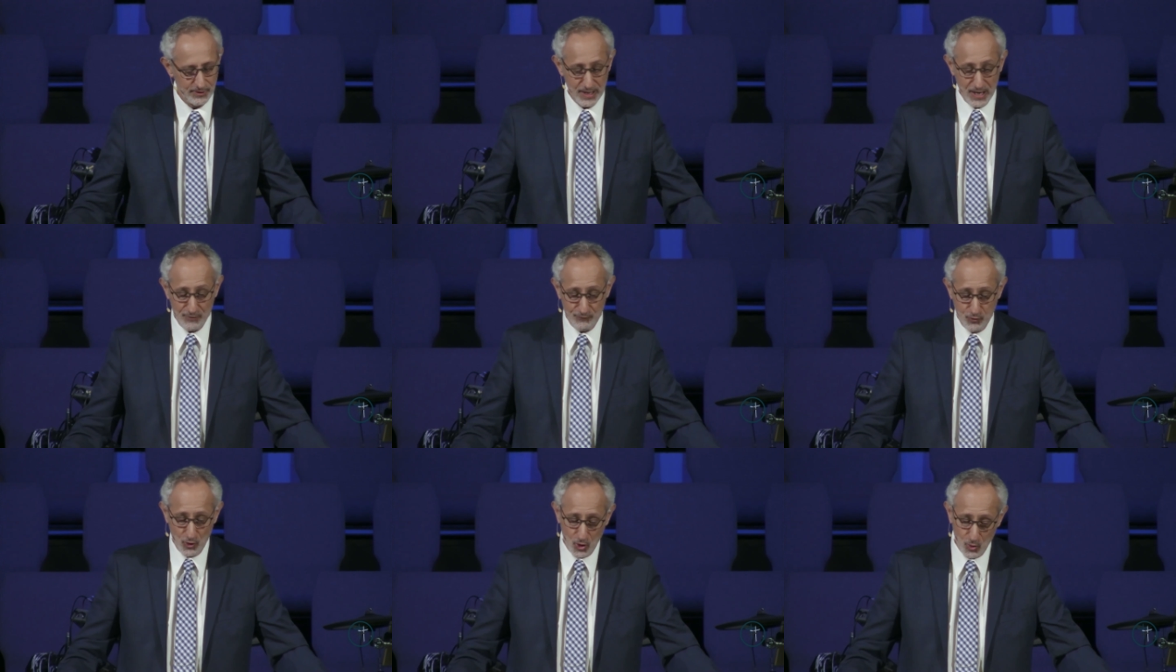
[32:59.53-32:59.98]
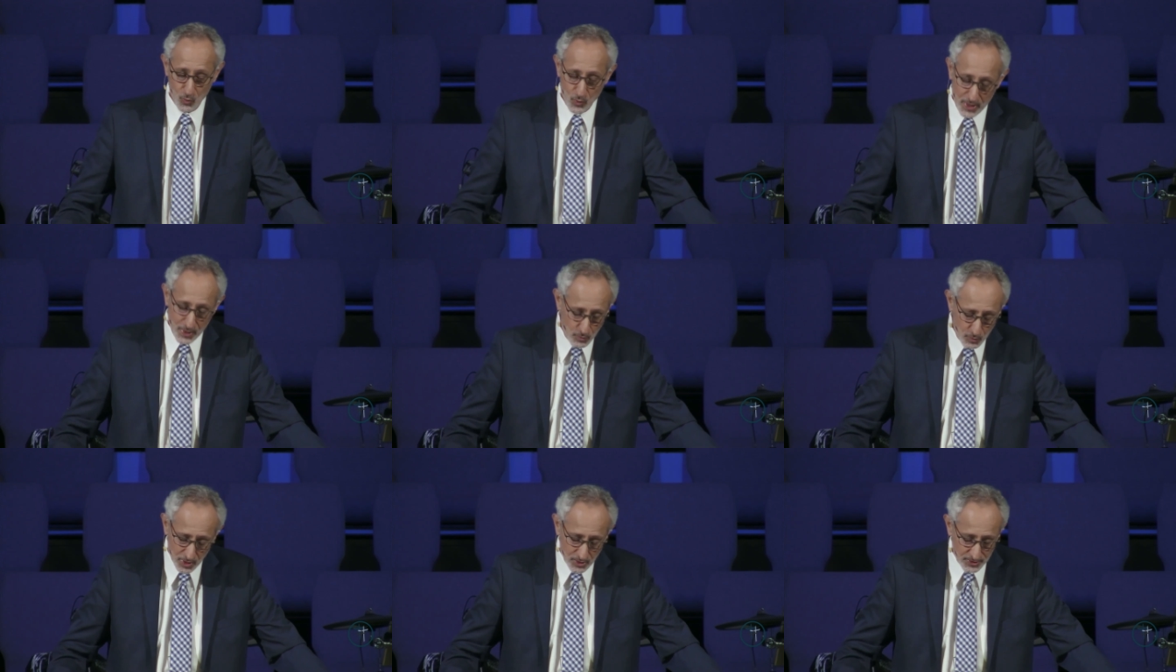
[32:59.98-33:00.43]
Therefore,
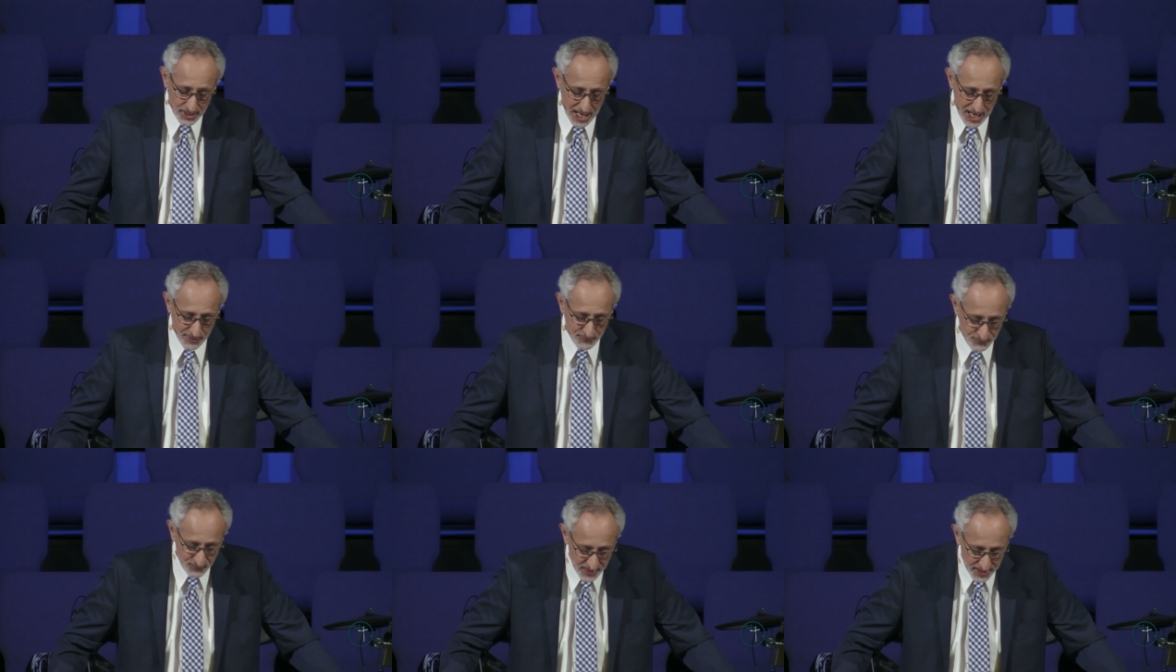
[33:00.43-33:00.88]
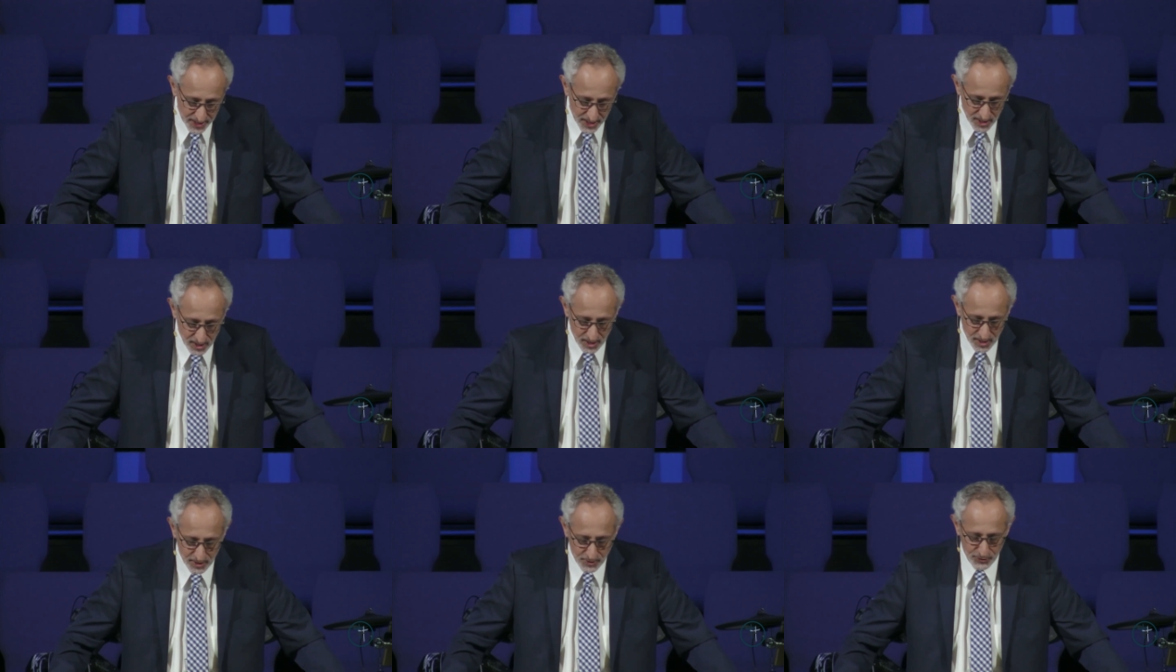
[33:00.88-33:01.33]
we will not
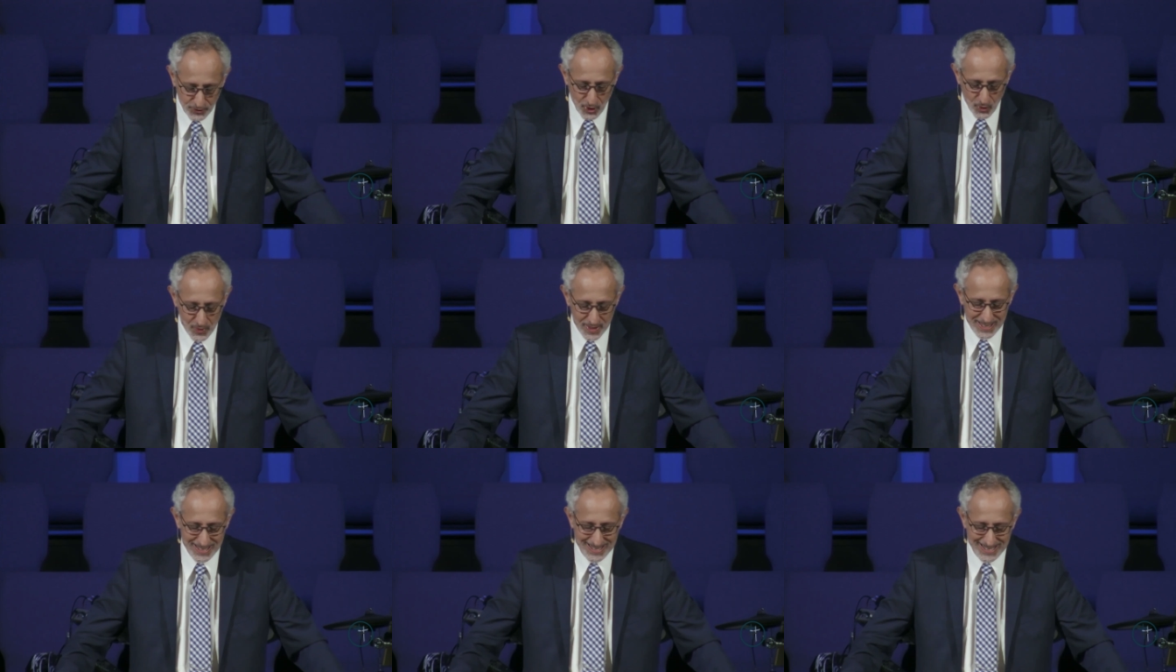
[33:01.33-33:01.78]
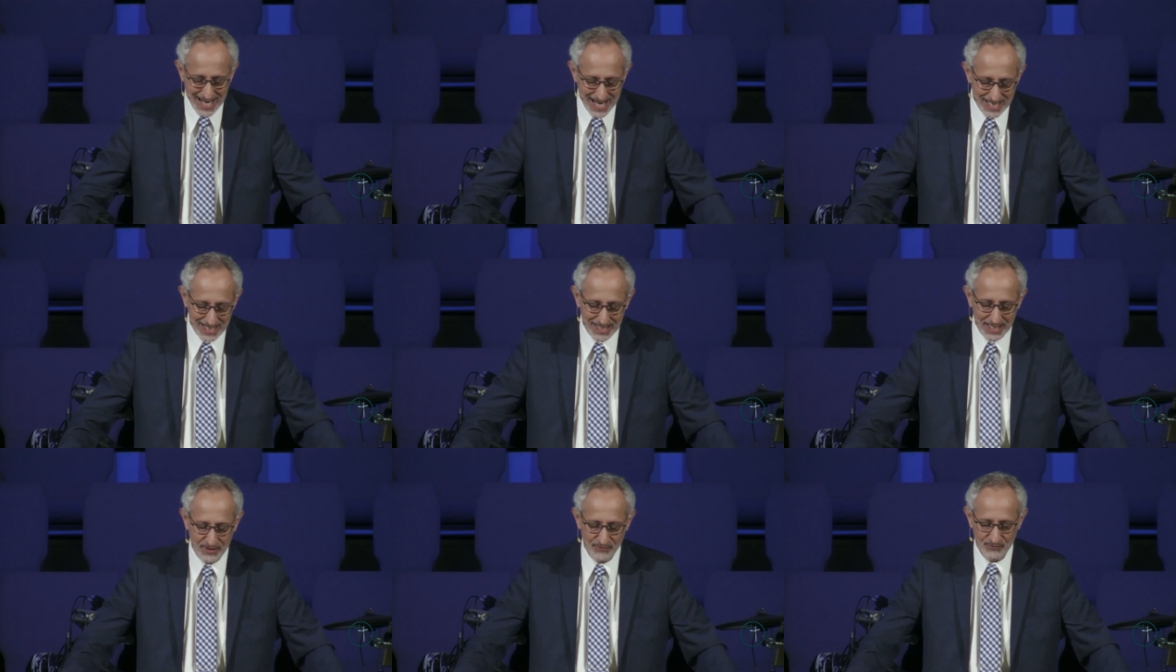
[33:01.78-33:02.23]
fear, though a
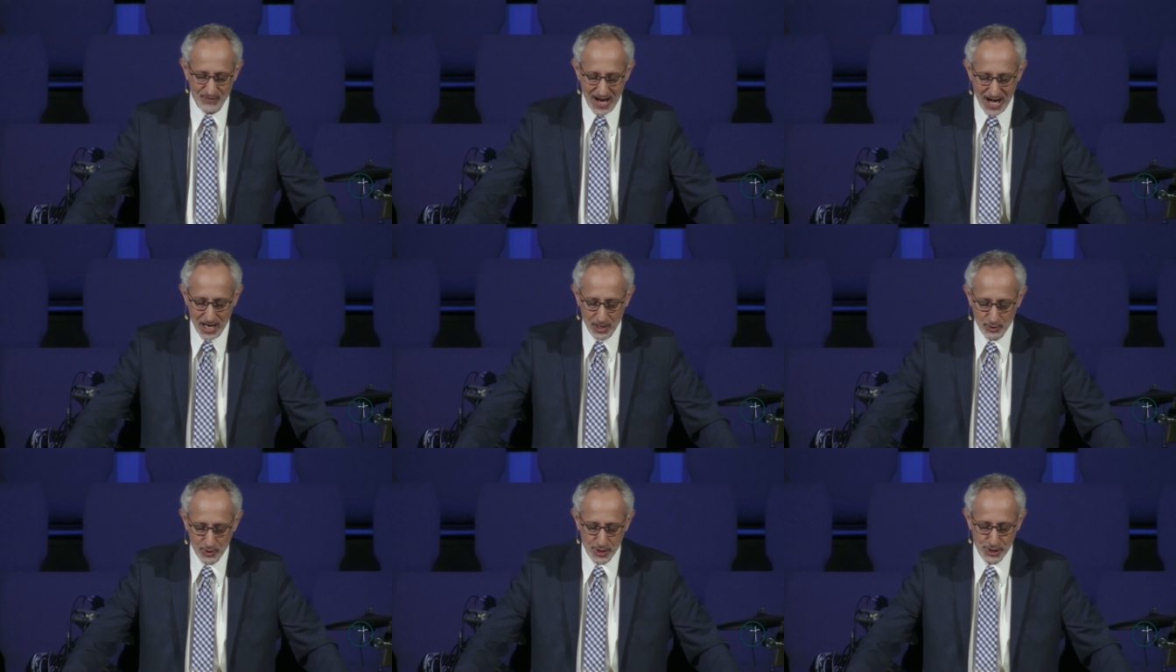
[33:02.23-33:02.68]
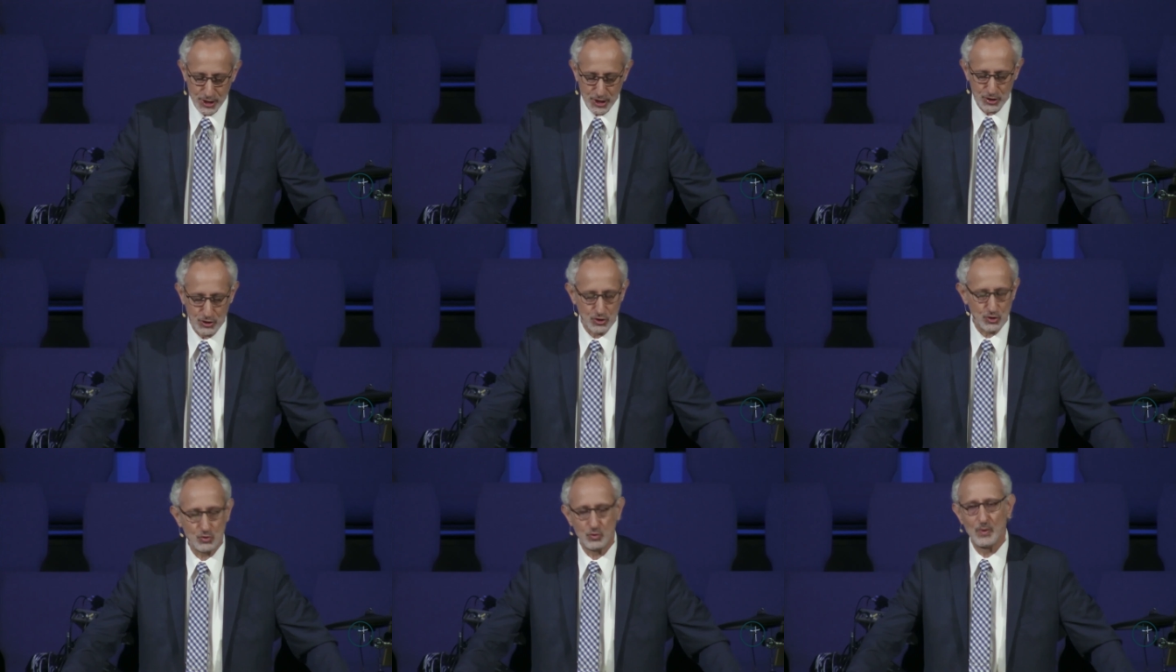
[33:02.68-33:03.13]
deadly virus
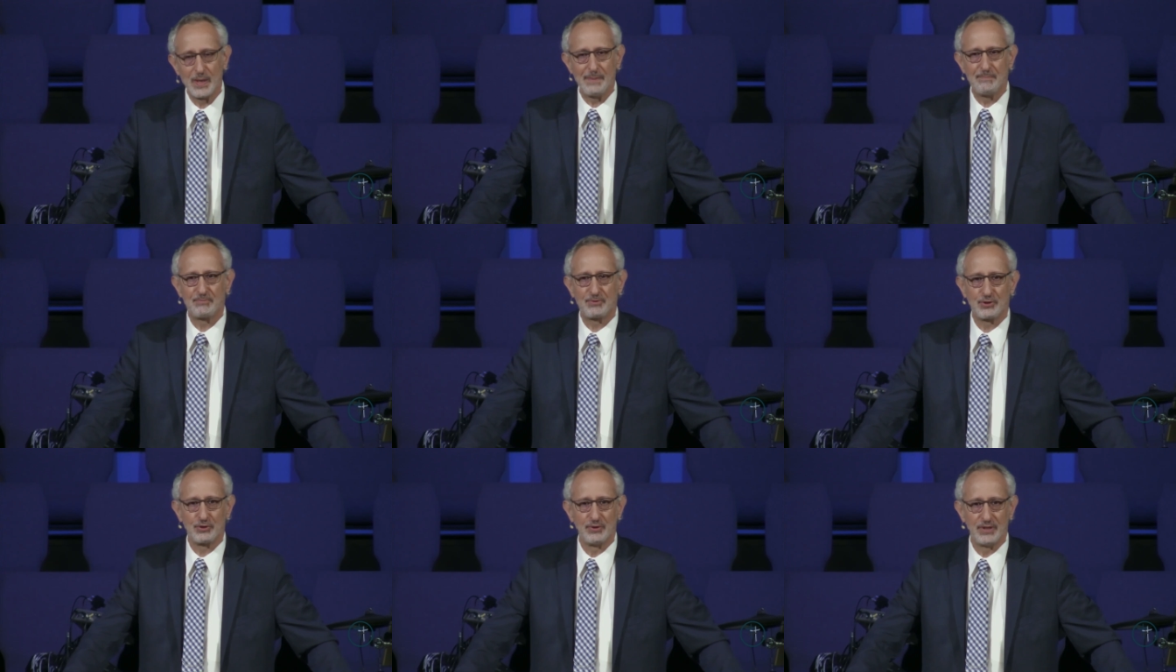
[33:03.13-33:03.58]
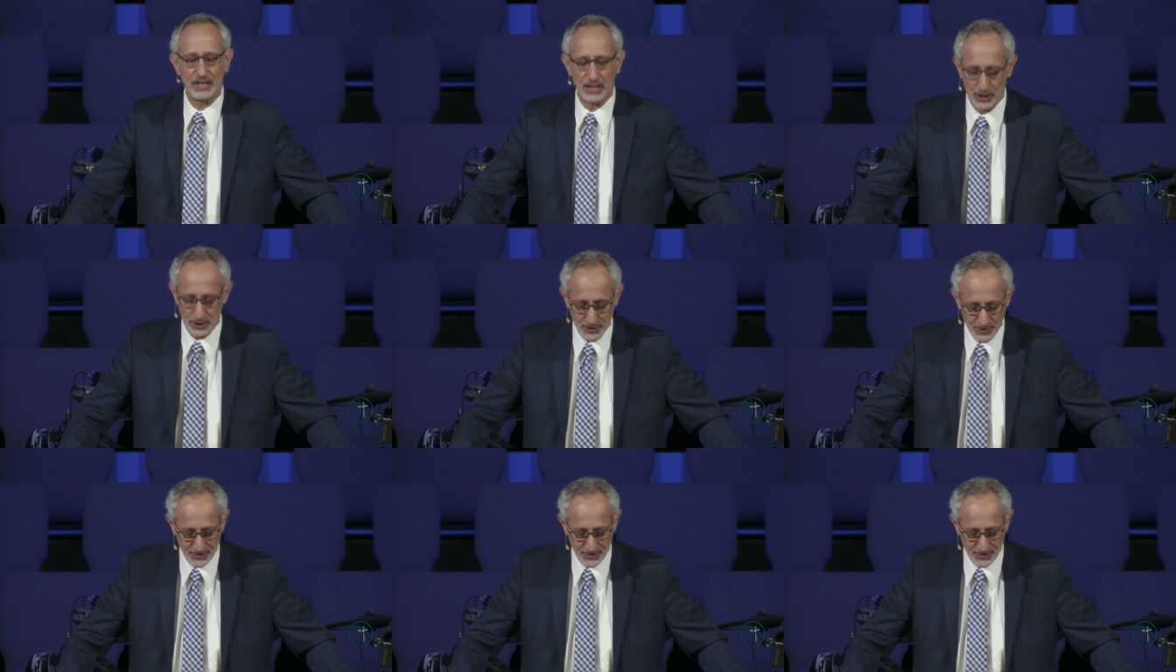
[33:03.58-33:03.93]
should sweep through the